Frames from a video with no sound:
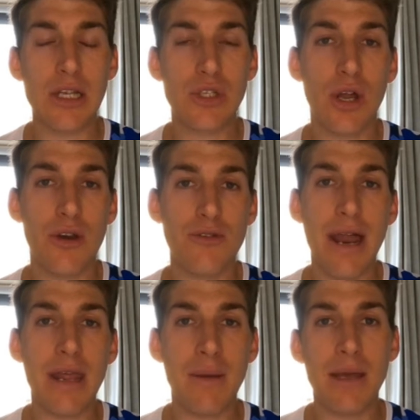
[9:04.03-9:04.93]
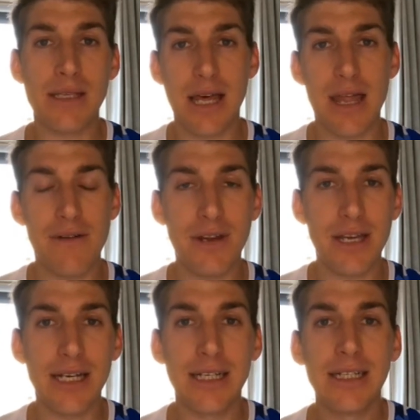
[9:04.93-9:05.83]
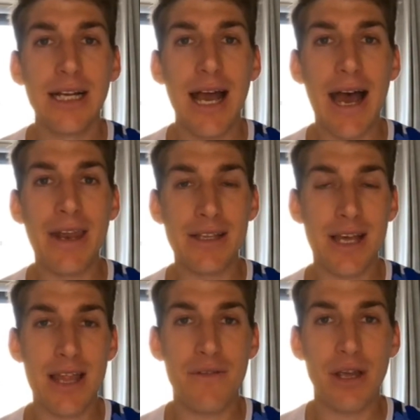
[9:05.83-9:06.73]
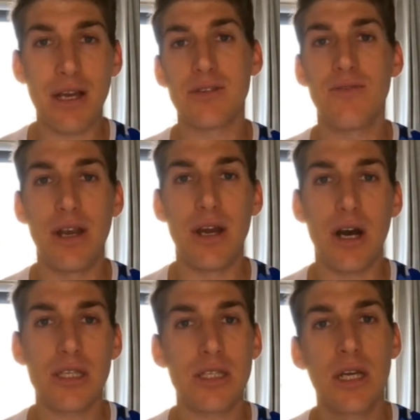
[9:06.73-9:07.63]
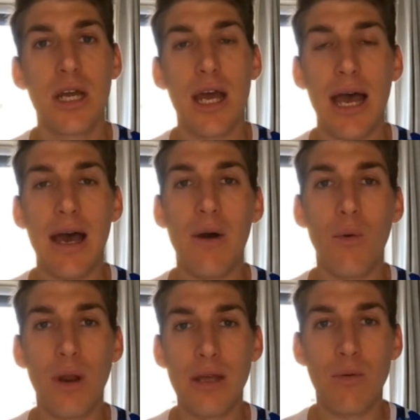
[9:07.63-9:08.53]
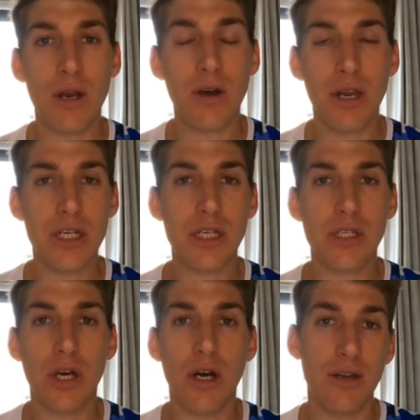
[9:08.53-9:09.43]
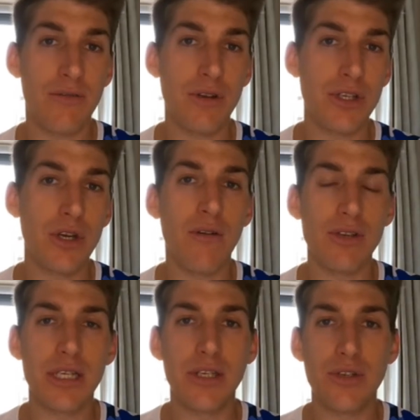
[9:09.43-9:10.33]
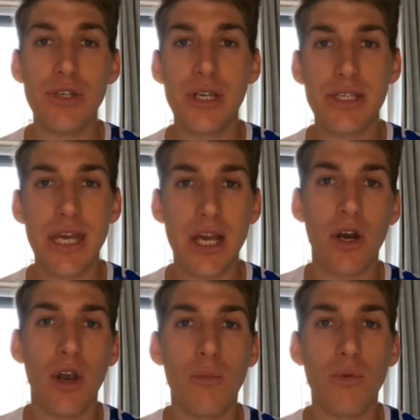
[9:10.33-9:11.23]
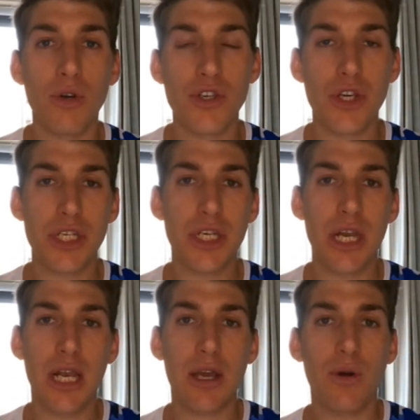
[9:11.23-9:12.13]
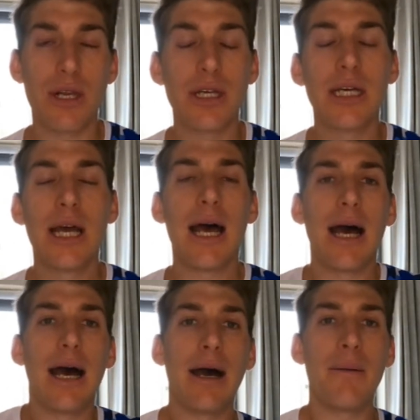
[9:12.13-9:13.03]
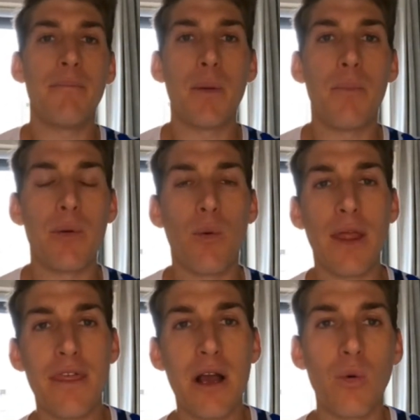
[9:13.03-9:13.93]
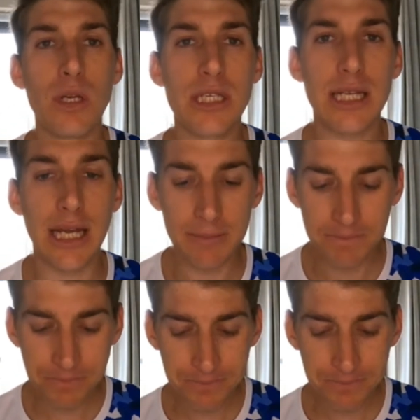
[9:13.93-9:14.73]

I started running in South Africa, and in South Africa, it's very hot. When conditions are different, you obviously do need to take on a lot more nutrition and liquid. But one thing I would say